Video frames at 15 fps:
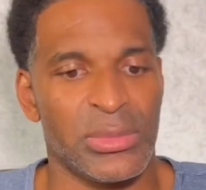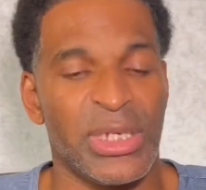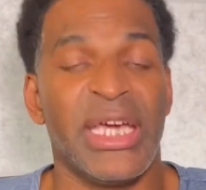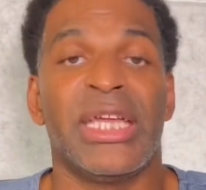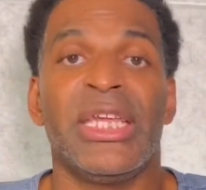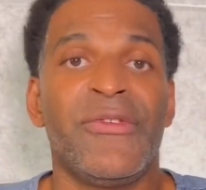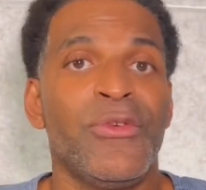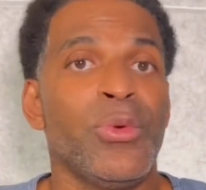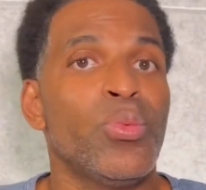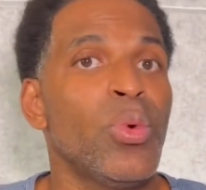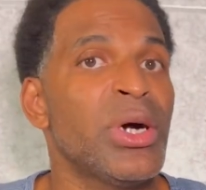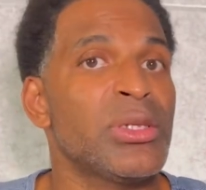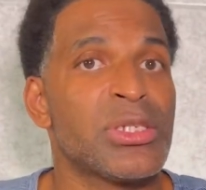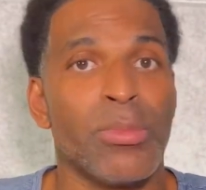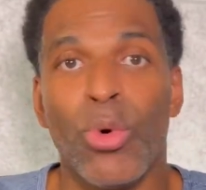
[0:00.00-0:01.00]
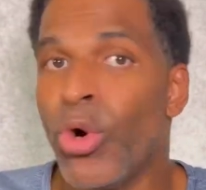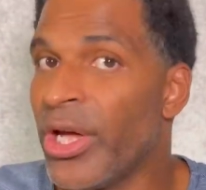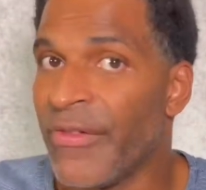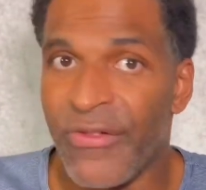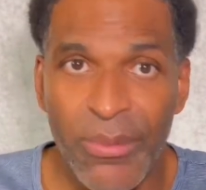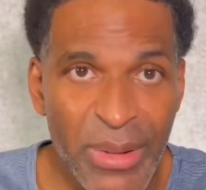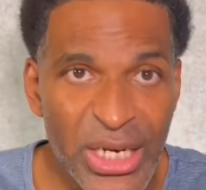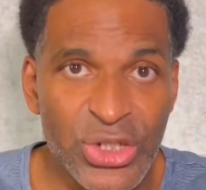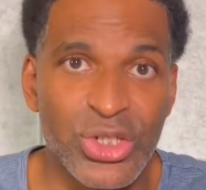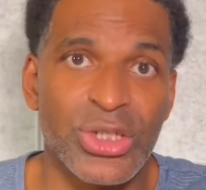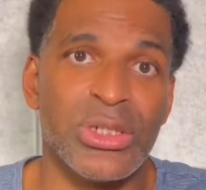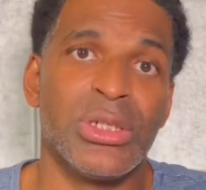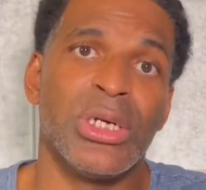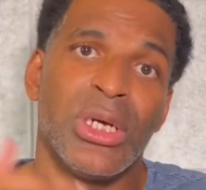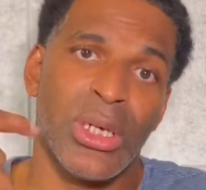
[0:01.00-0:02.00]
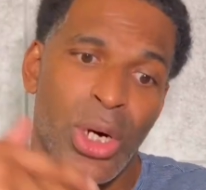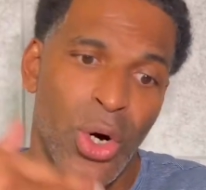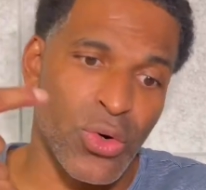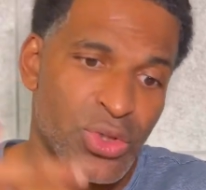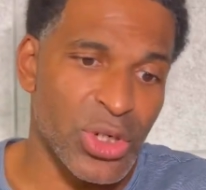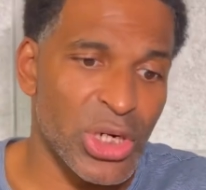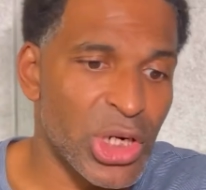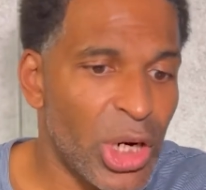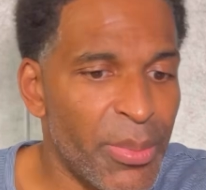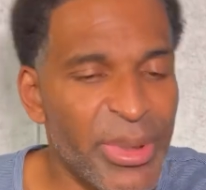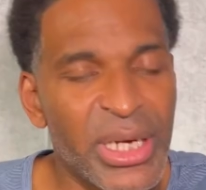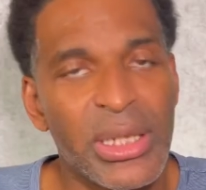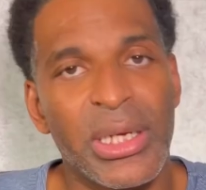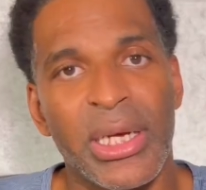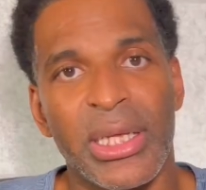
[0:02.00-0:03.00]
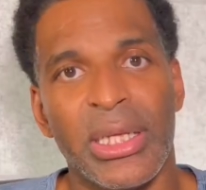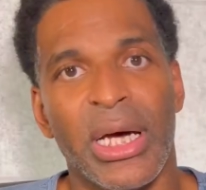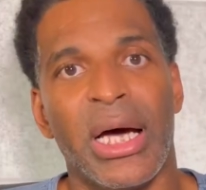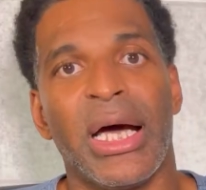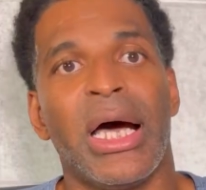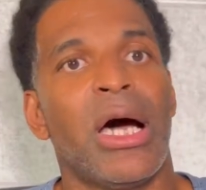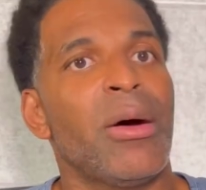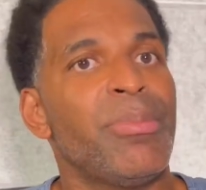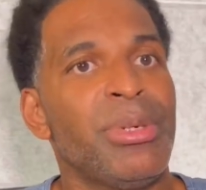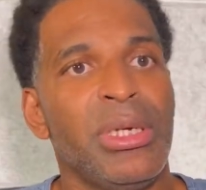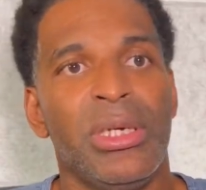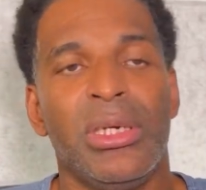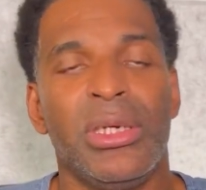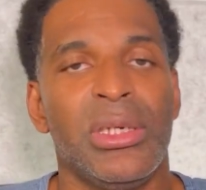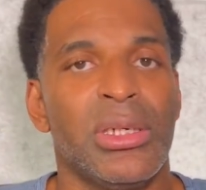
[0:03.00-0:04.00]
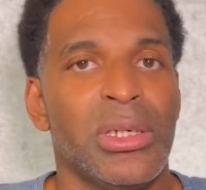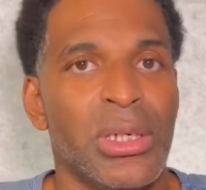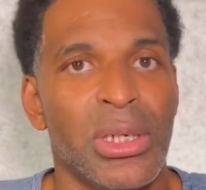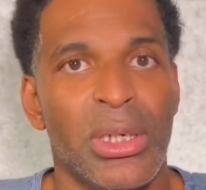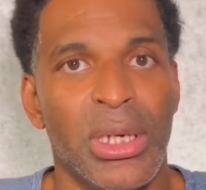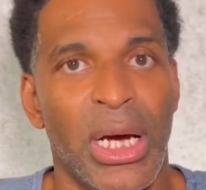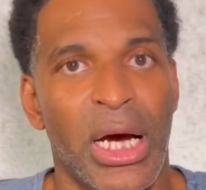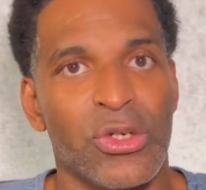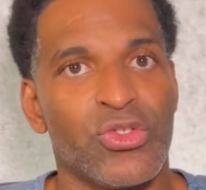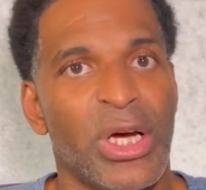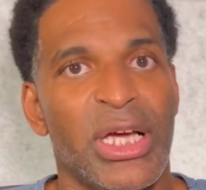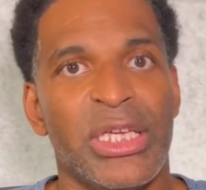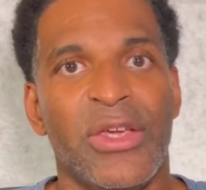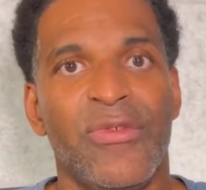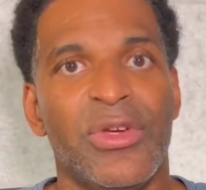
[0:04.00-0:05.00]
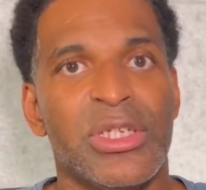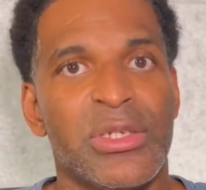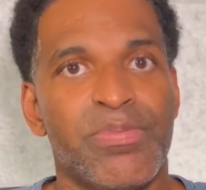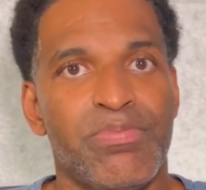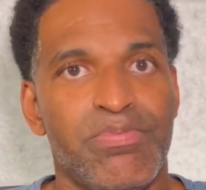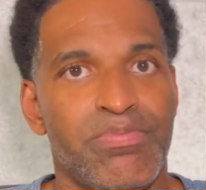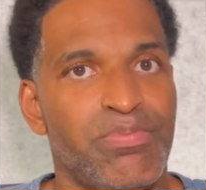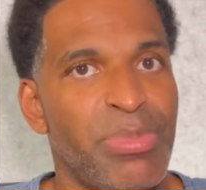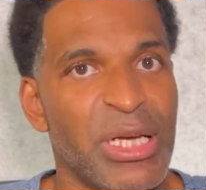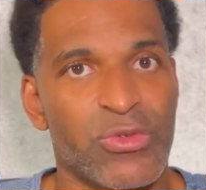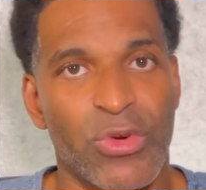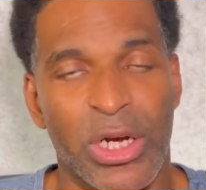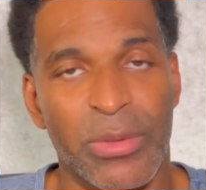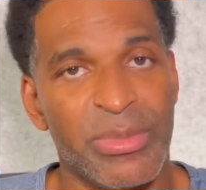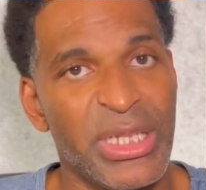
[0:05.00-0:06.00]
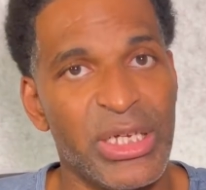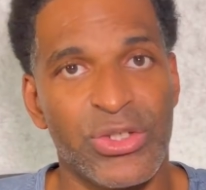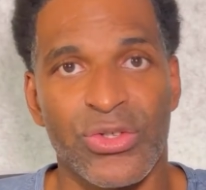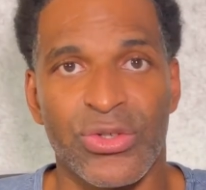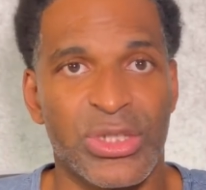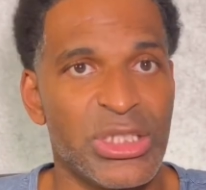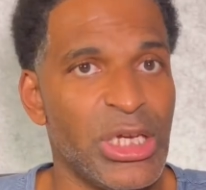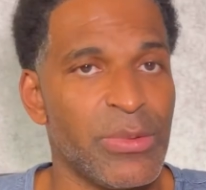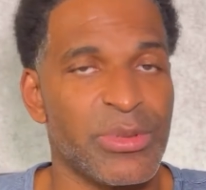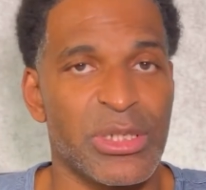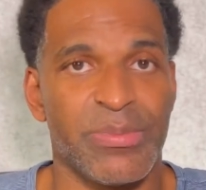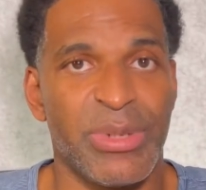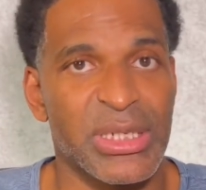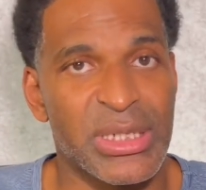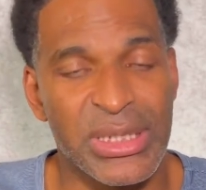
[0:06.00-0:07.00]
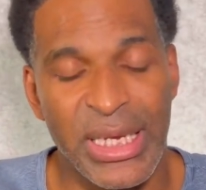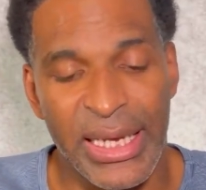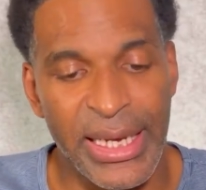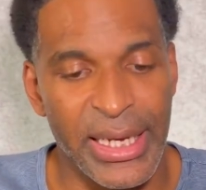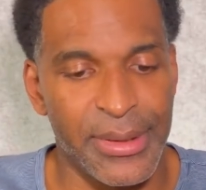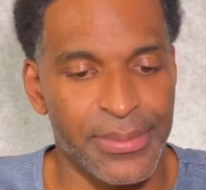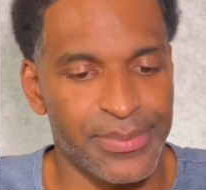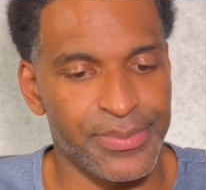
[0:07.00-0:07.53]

And if you want some more information, also comment, and I'll try and give you as best recommendation or tips as best as I can.